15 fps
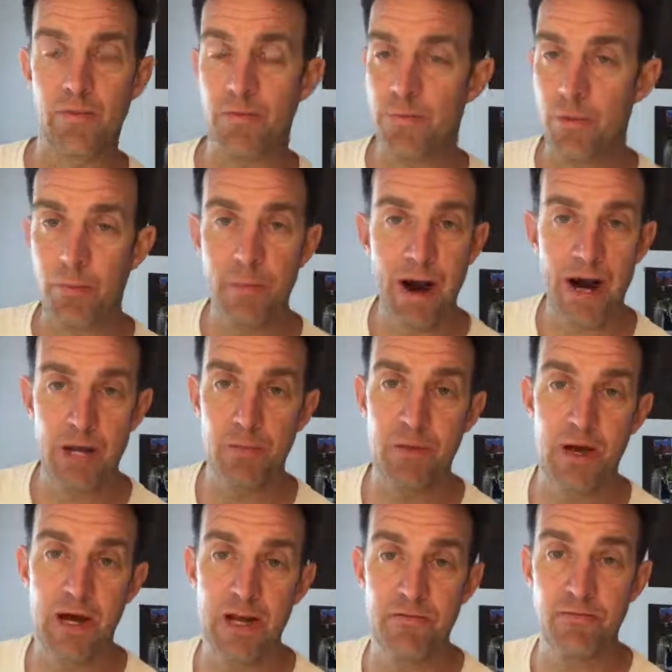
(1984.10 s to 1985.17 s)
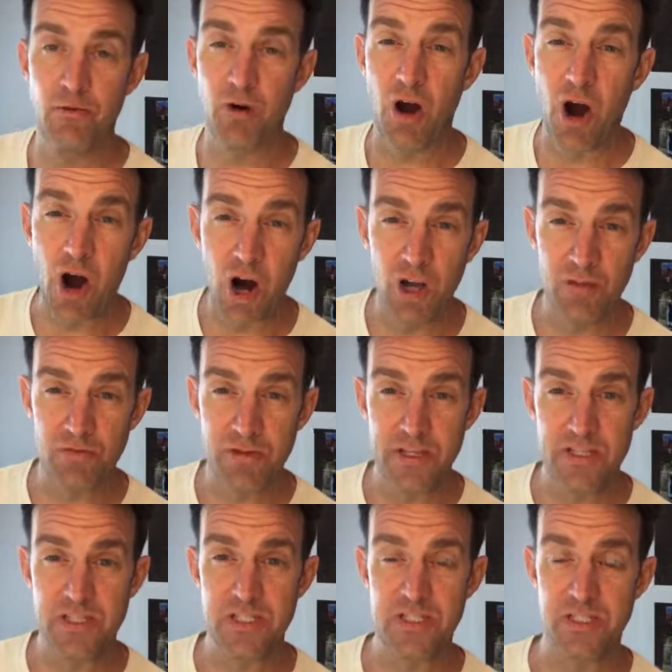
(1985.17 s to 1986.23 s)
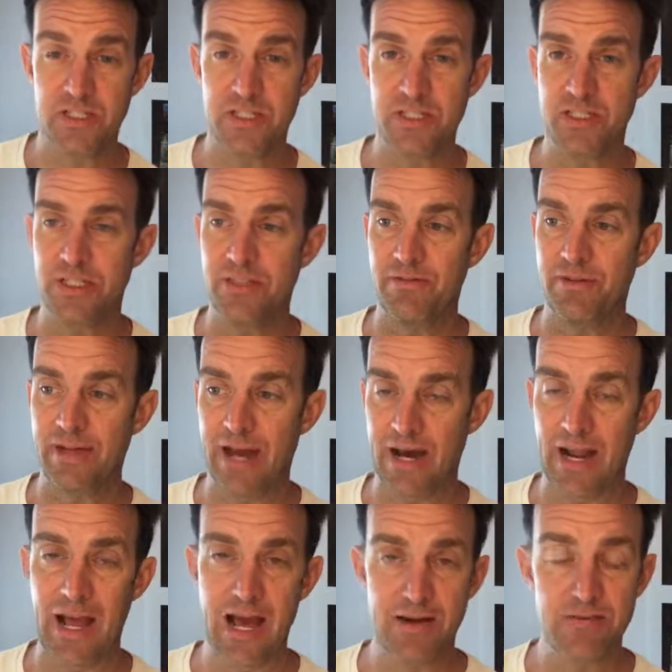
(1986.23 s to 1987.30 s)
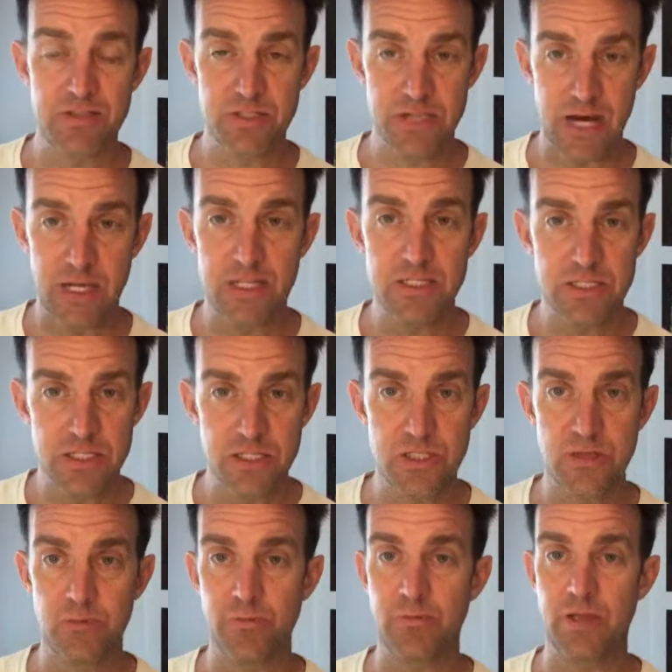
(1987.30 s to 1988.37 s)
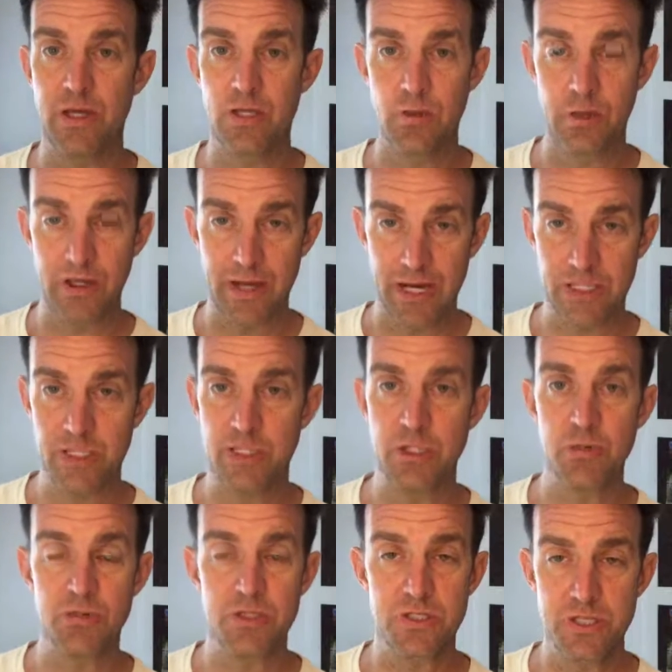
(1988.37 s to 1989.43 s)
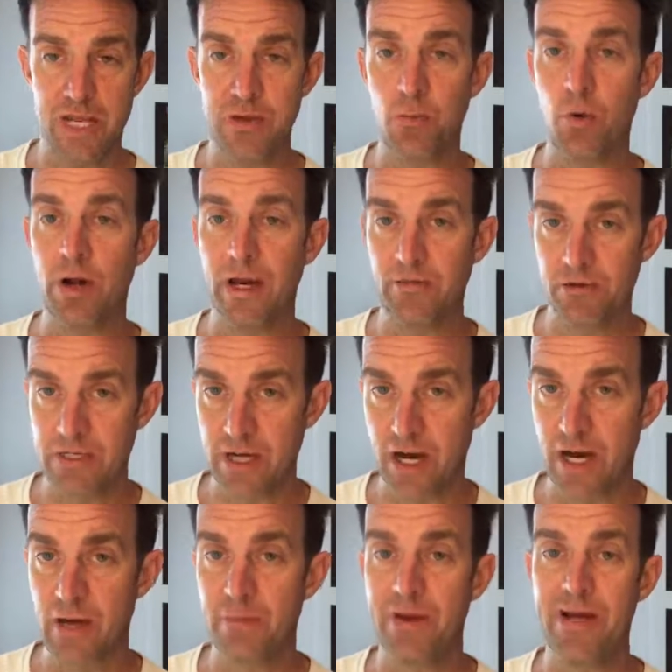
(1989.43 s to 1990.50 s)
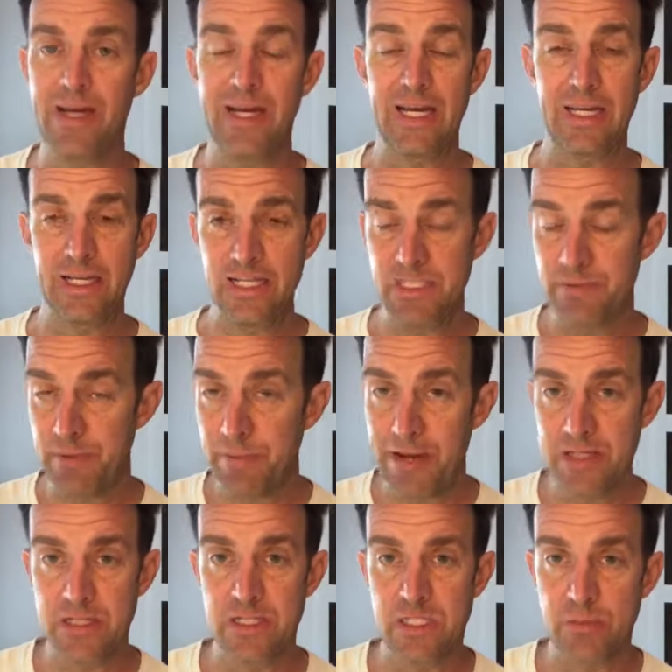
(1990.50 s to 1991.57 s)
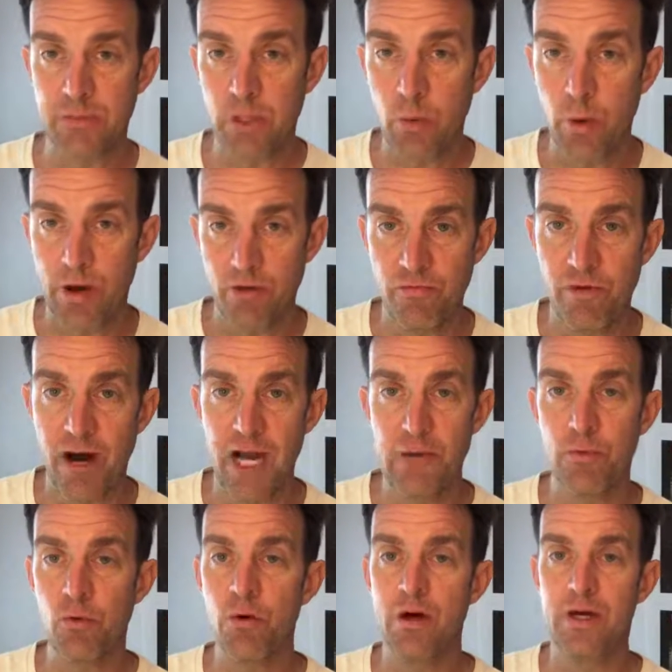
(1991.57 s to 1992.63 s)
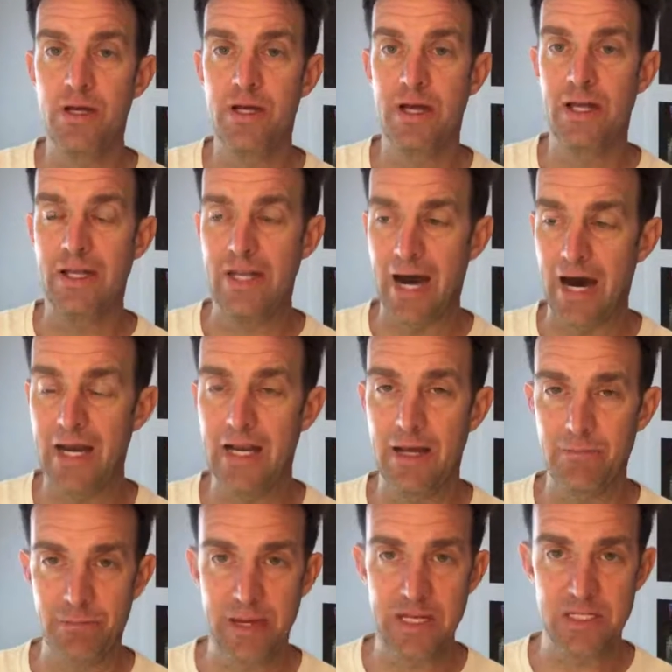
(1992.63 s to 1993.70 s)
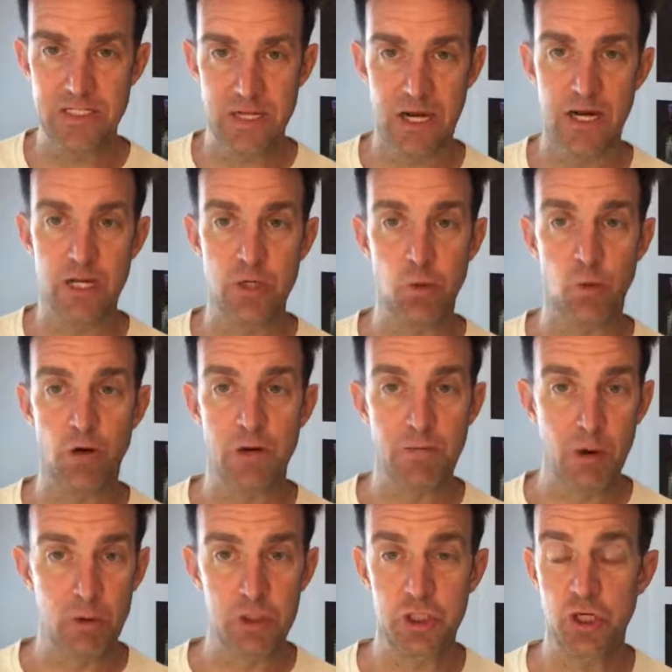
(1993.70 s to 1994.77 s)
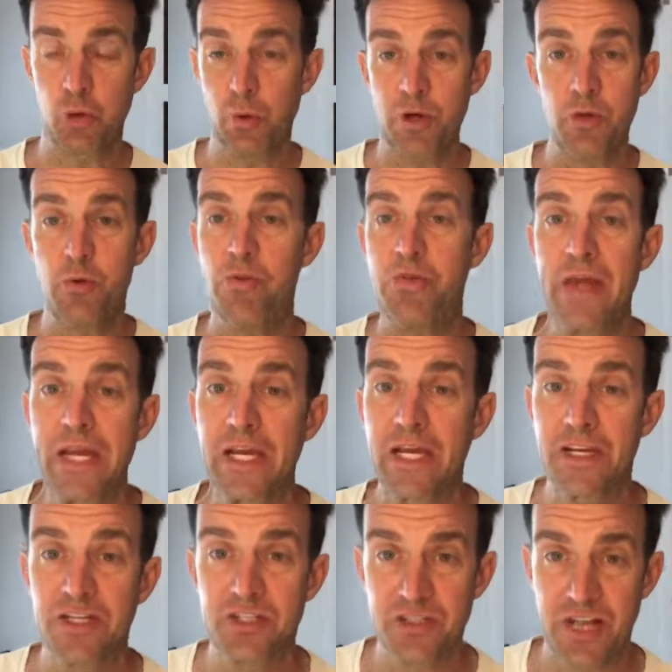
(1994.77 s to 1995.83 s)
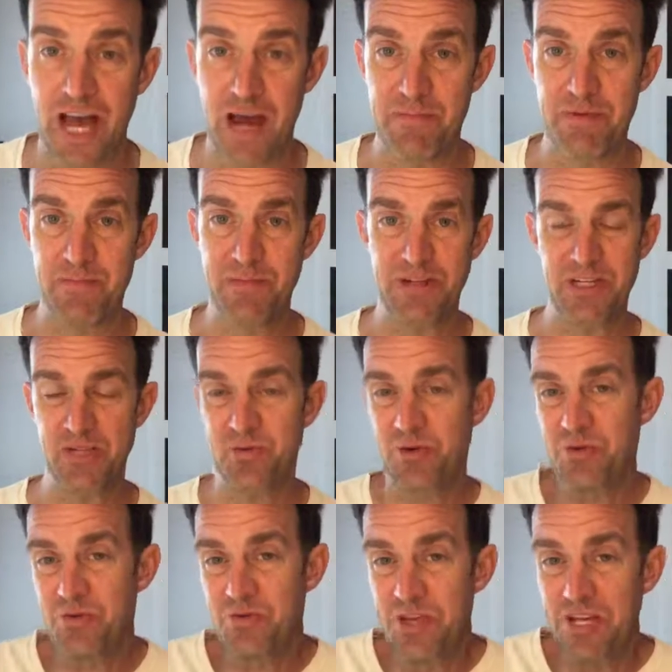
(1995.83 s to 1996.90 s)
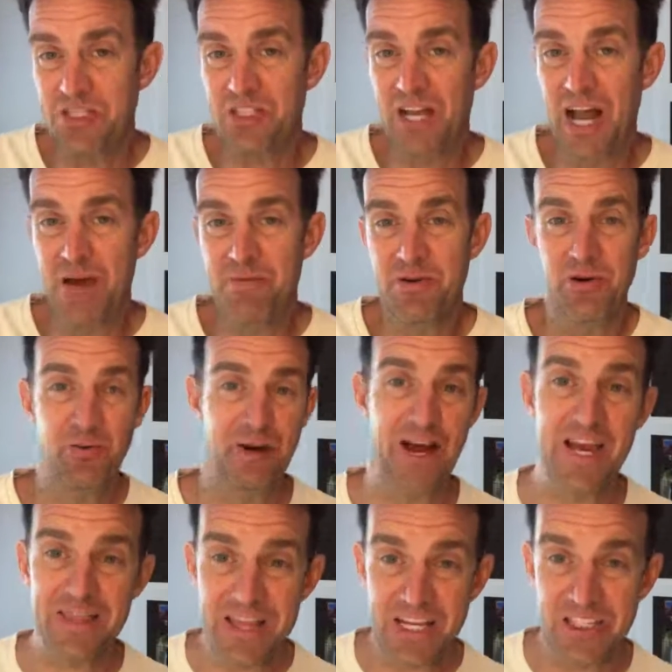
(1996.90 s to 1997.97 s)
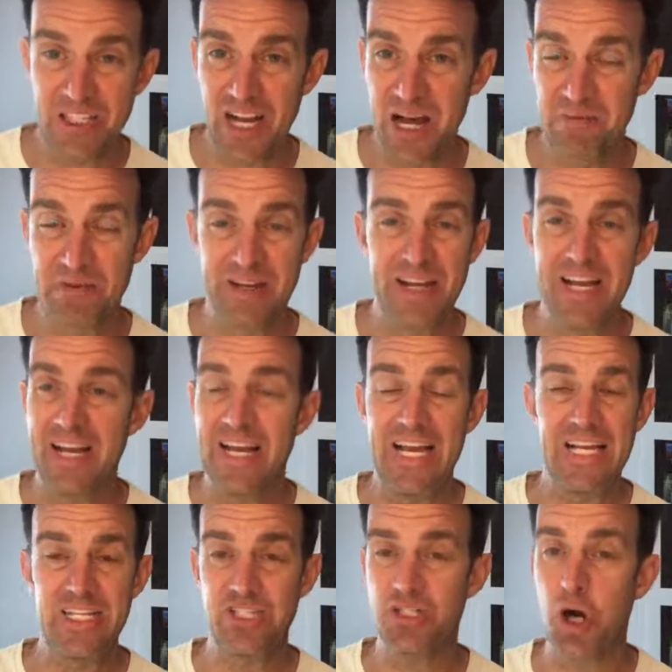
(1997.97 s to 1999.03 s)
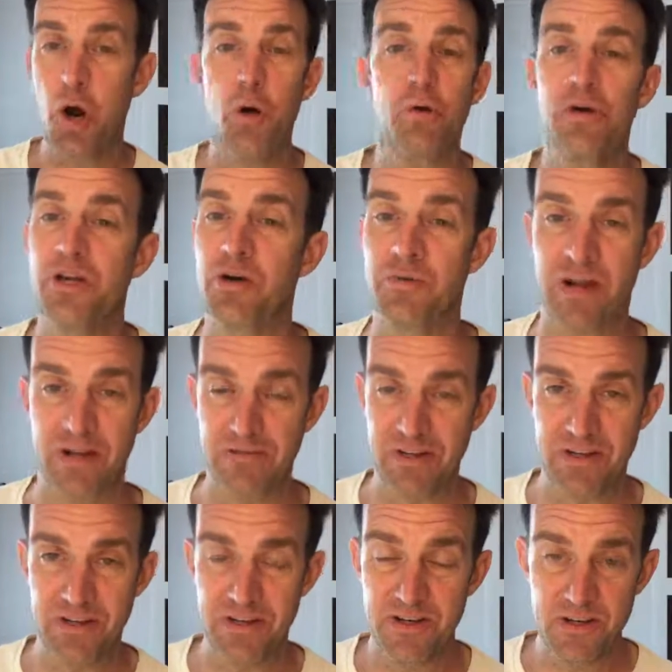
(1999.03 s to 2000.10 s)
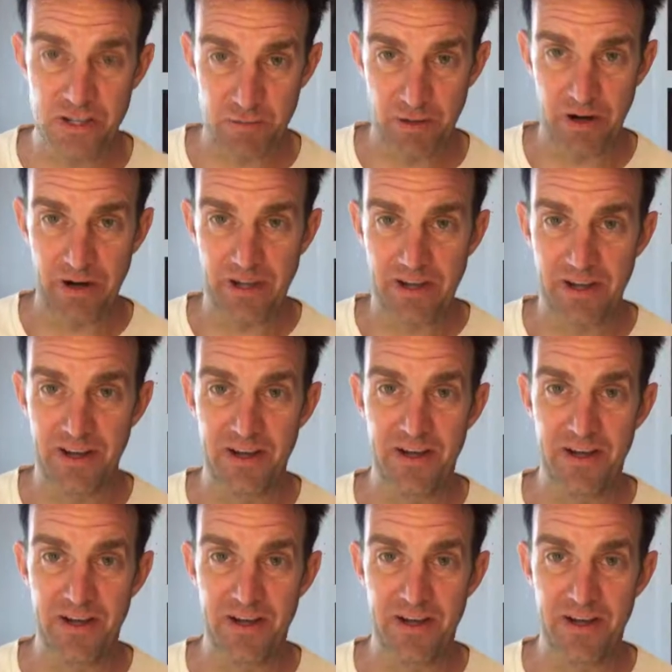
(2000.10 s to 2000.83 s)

The bottom line for all of this is just you've got to have a solid system that you can execute the same way every time. It needs to be based on something quantifiable, not based on your emotion or what you think should happen, because what you think should happen or what I think should happen is totally irrelevant to the market.